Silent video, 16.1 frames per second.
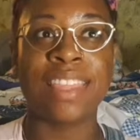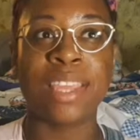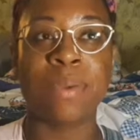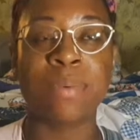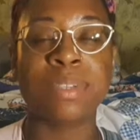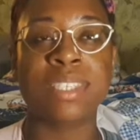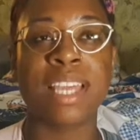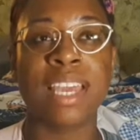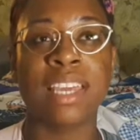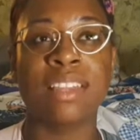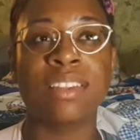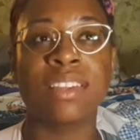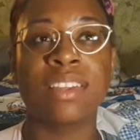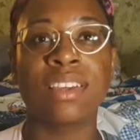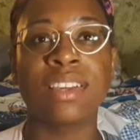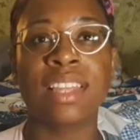he was like,
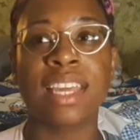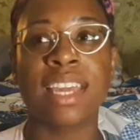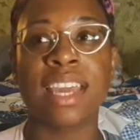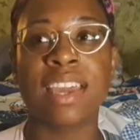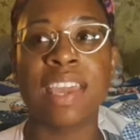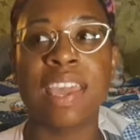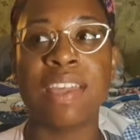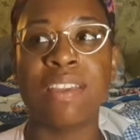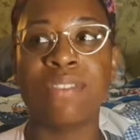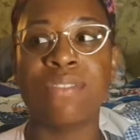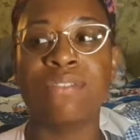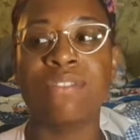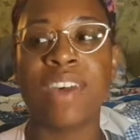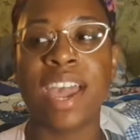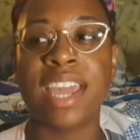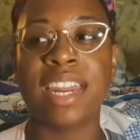look, like I can't
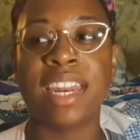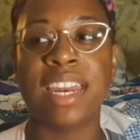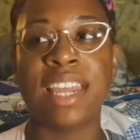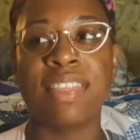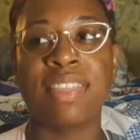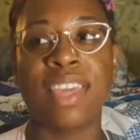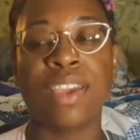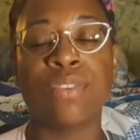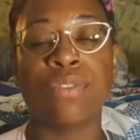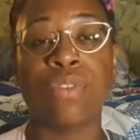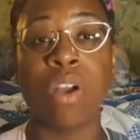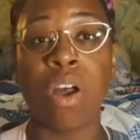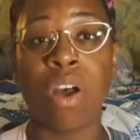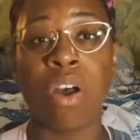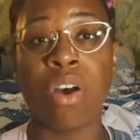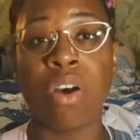find anything
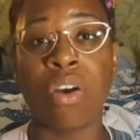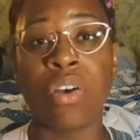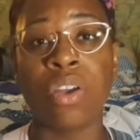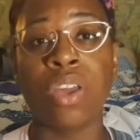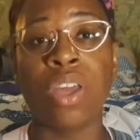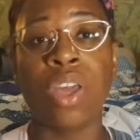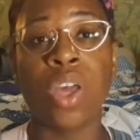wrong